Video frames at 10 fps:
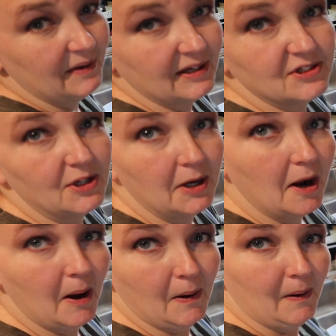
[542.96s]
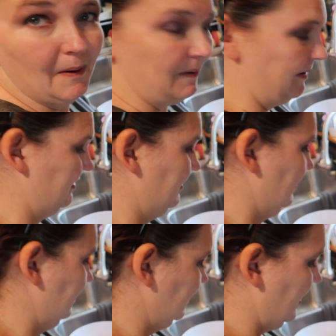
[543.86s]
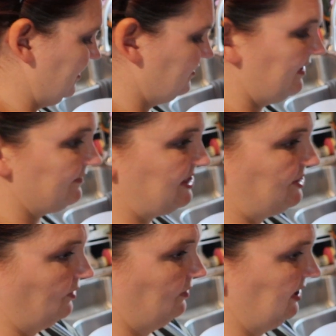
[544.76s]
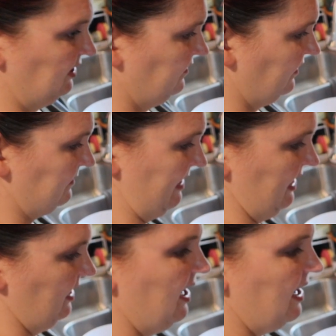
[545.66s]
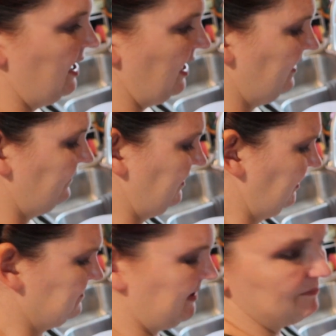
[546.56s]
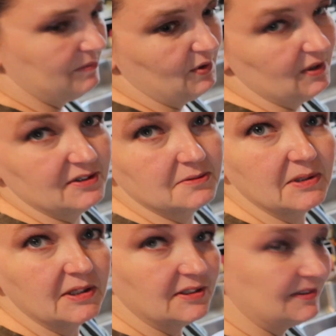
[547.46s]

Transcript: mixer. I don't have a dough hook for mine, and I feel like my bowl is really